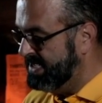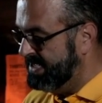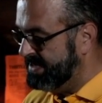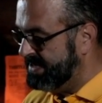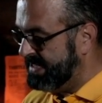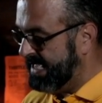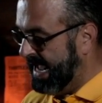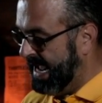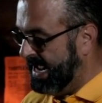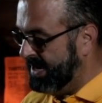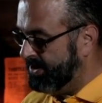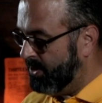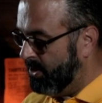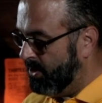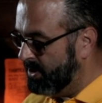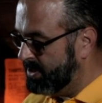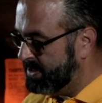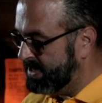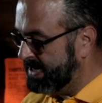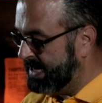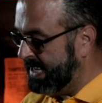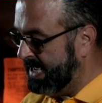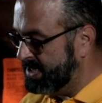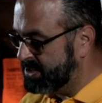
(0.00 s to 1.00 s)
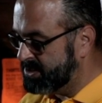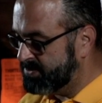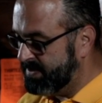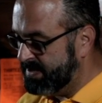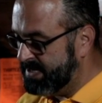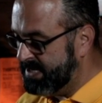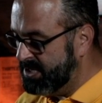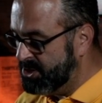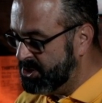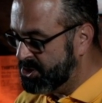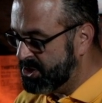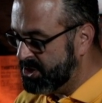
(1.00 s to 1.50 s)
the Antarctic
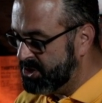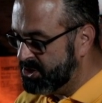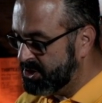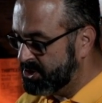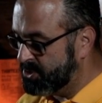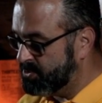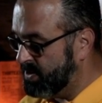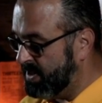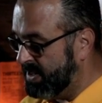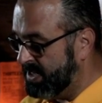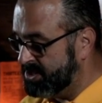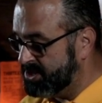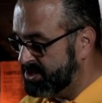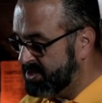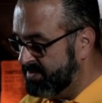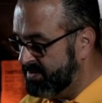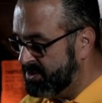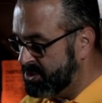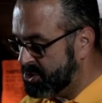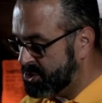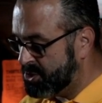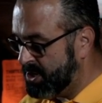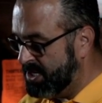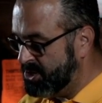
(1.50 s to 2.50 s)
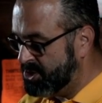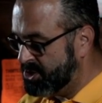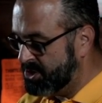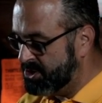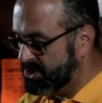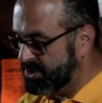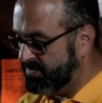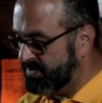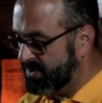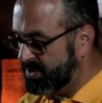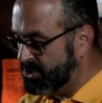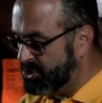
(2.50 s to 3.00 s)
expeditions as well as demonstrations
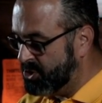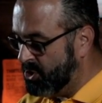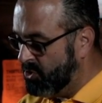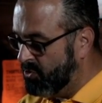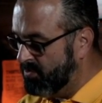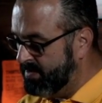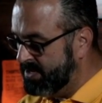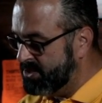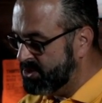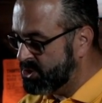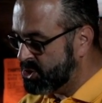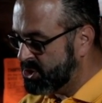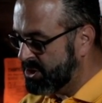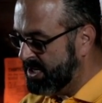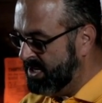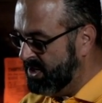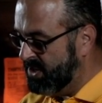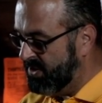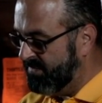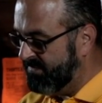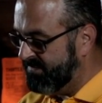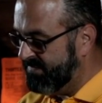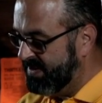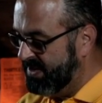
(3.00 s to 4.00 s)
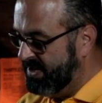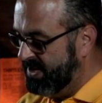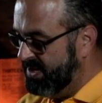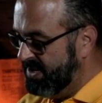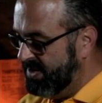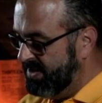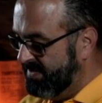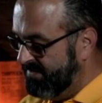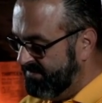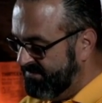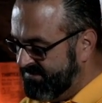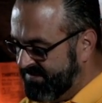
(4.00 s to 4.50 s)
of the dome itself
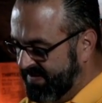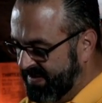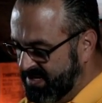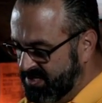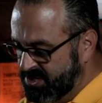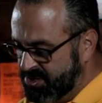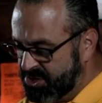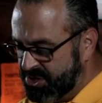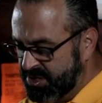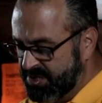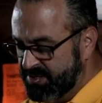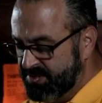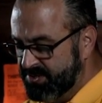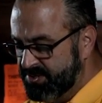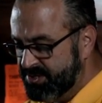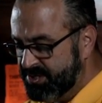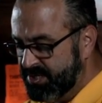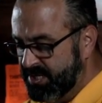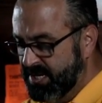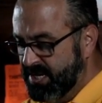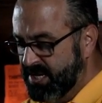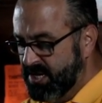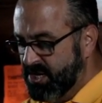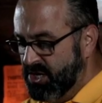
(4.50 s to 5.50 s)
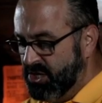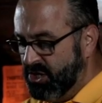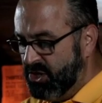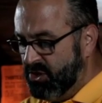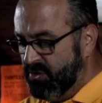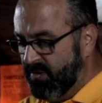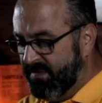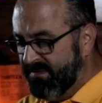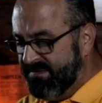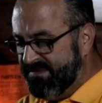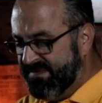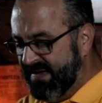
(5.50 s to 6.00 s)
functions
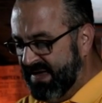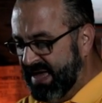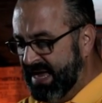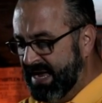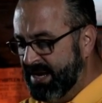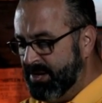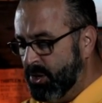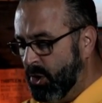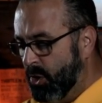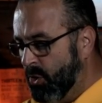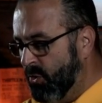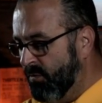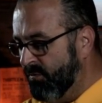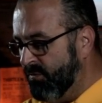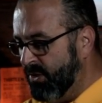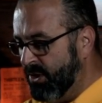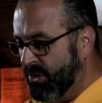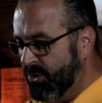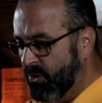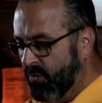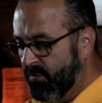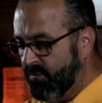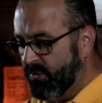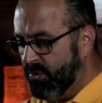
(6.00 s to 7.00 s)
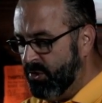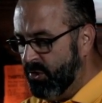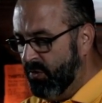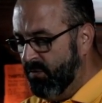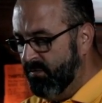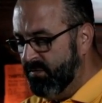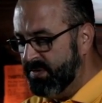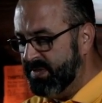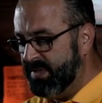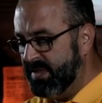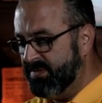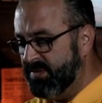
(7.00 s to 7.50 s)
you'll find over and over and
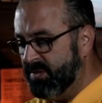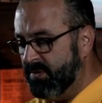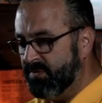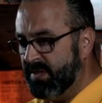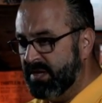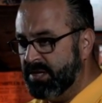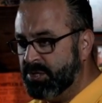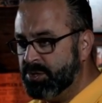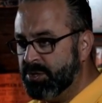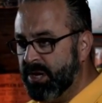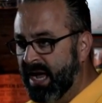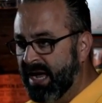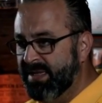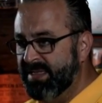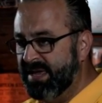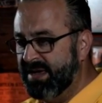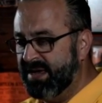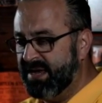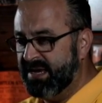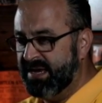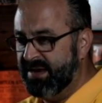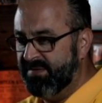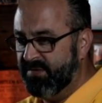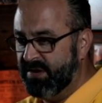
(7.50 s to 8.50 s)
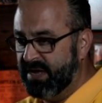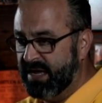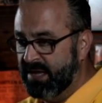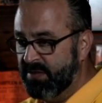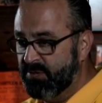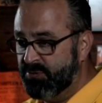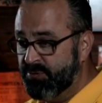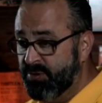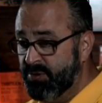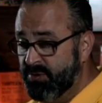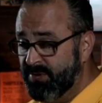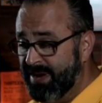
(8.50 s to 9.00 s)
over that though they try, they can never get
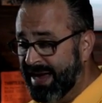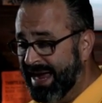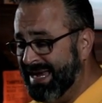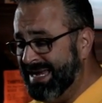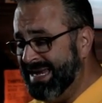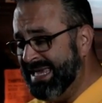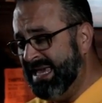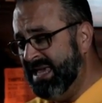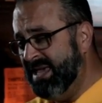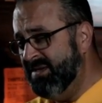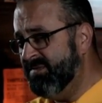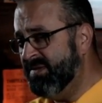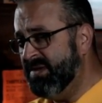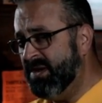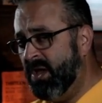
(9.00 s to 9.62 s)
through. And even